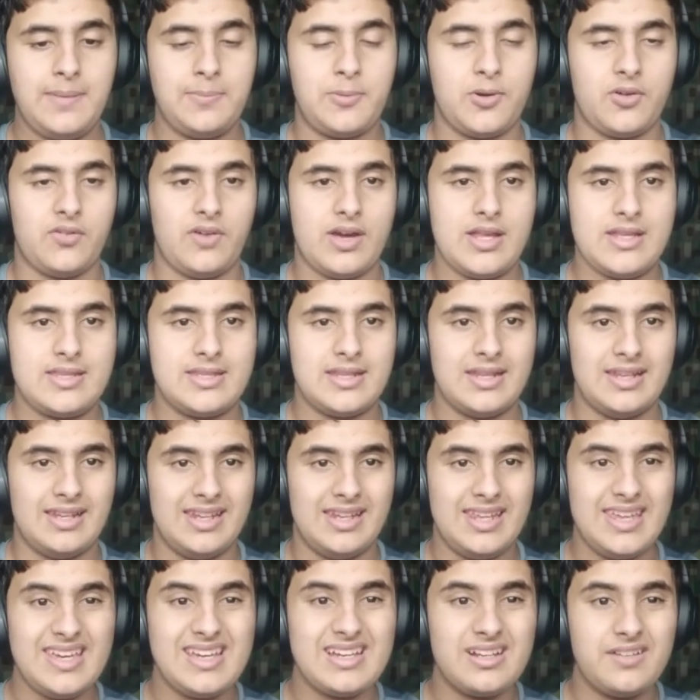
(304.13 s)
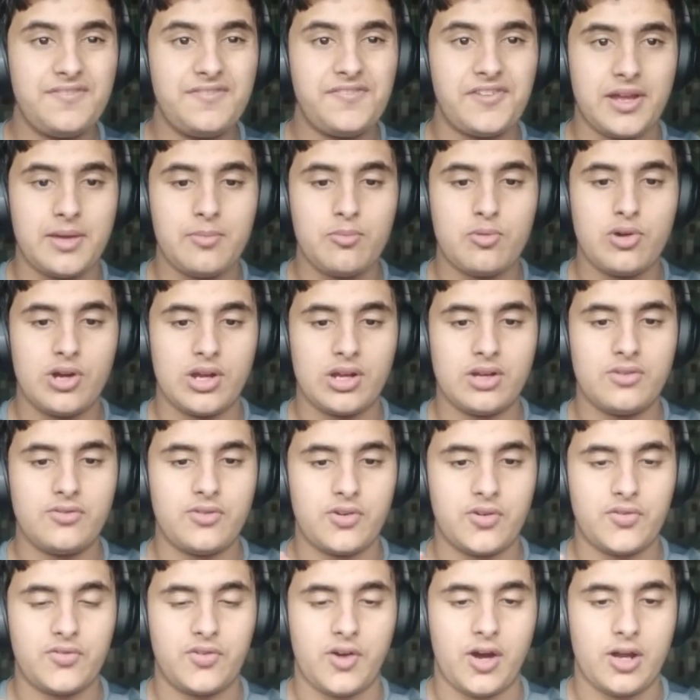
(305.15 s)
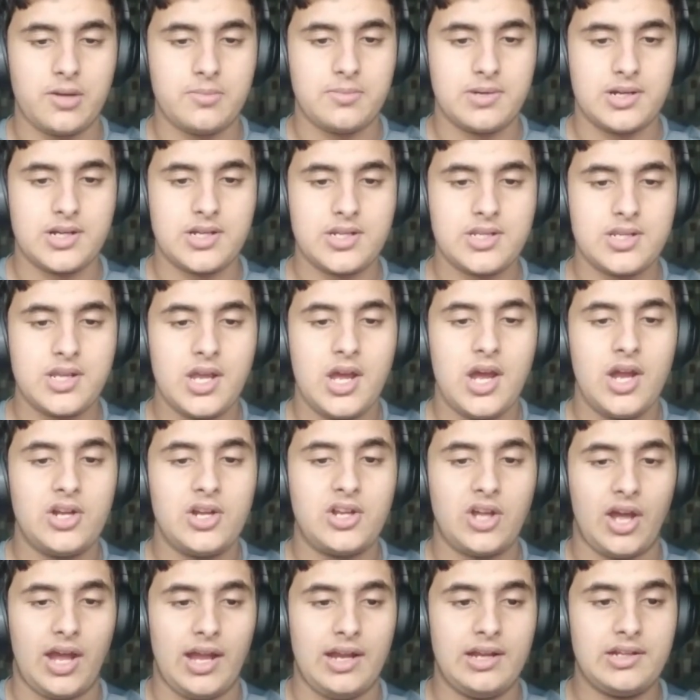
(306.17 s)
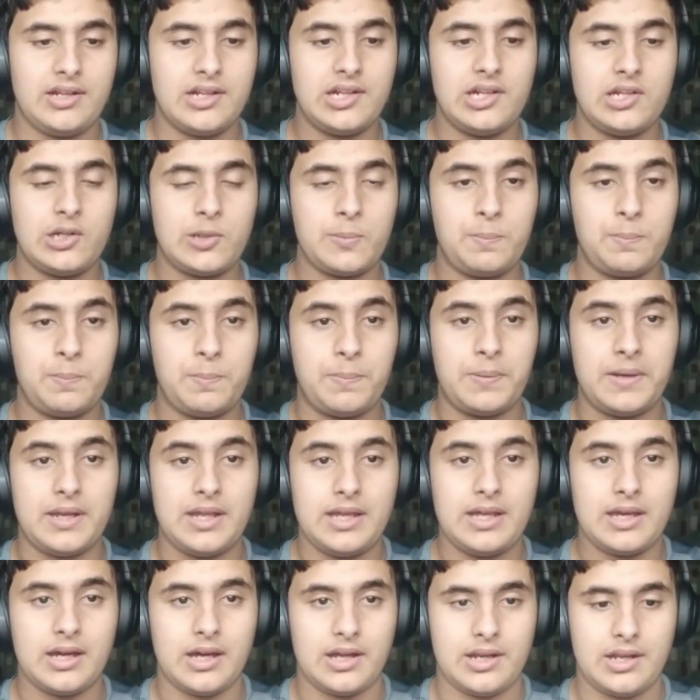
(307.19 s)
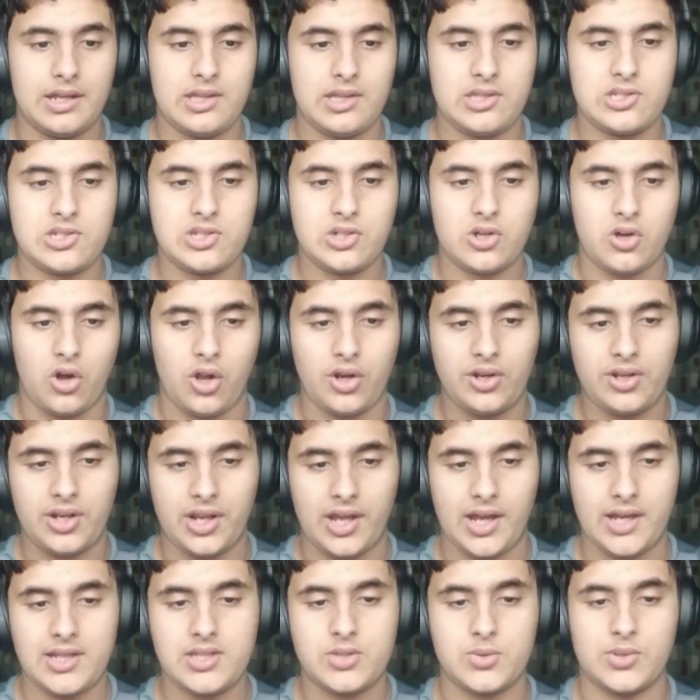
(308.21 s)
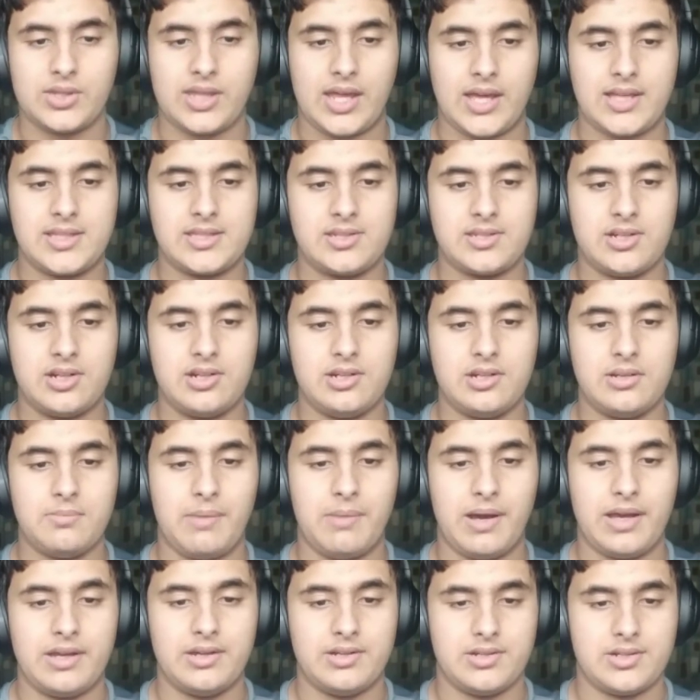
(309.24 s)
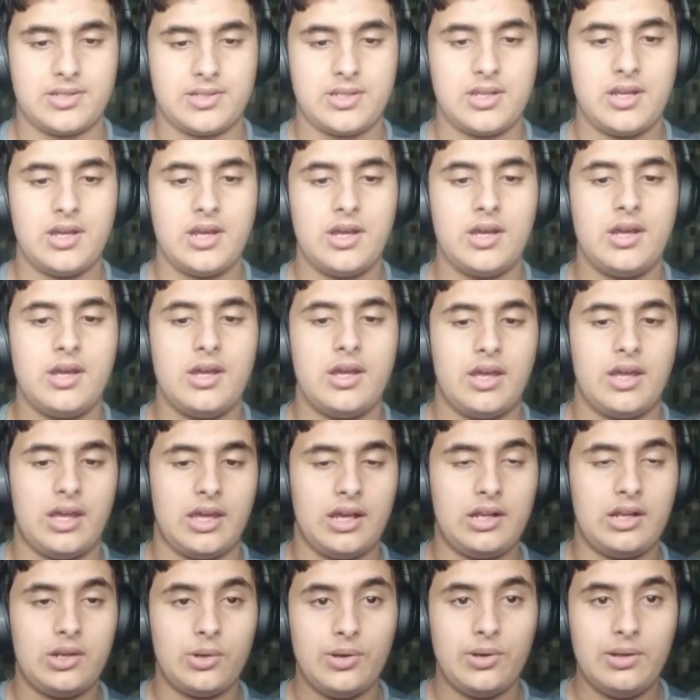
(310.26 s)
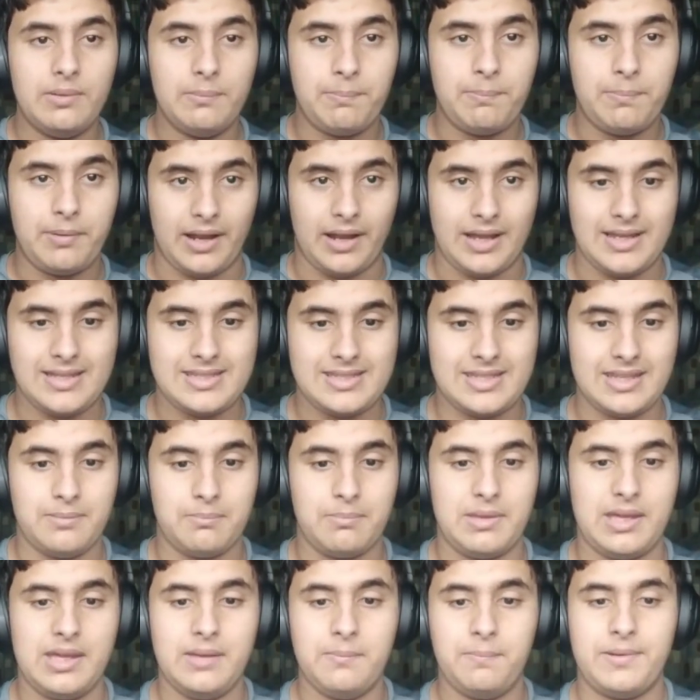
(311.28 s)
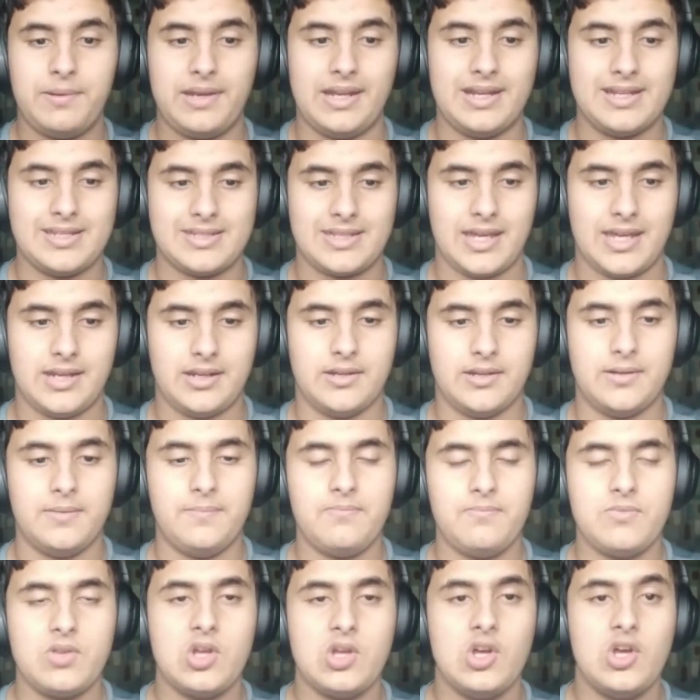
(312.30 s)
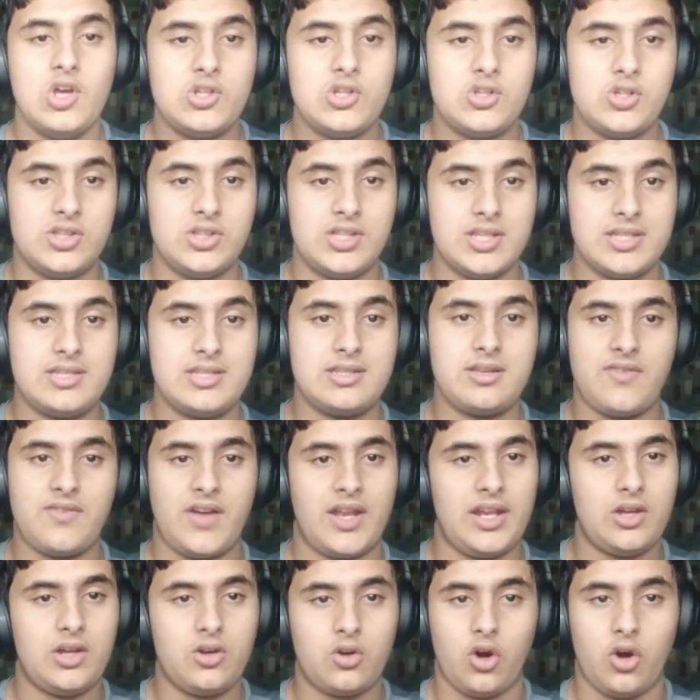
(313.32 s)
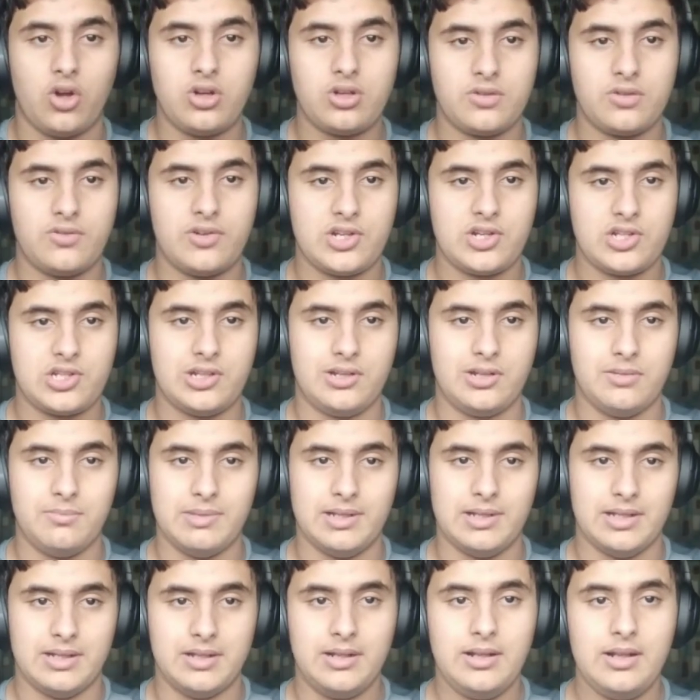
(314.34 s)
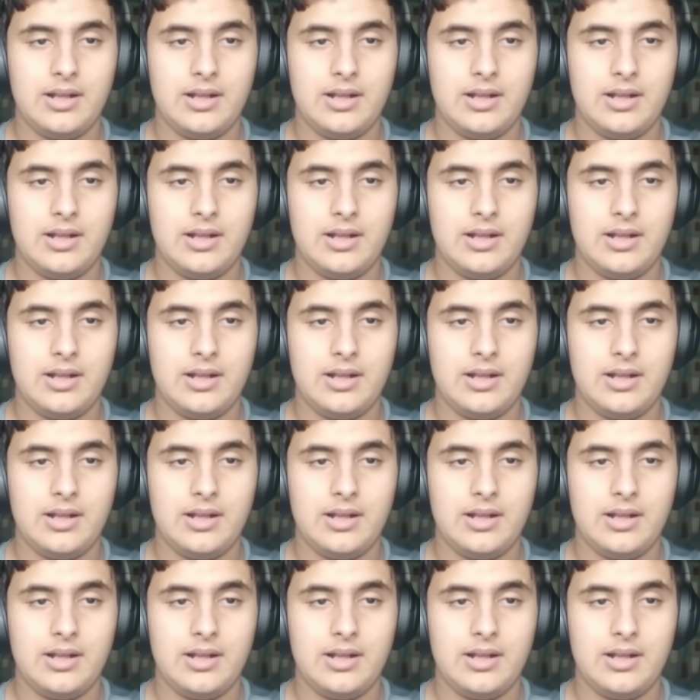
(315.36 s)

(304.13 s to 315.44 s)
provides a legal framework for farmers to enter into pre arranged contracts with external buyers, including pricing being pre decided. So, this is a very controversial bill,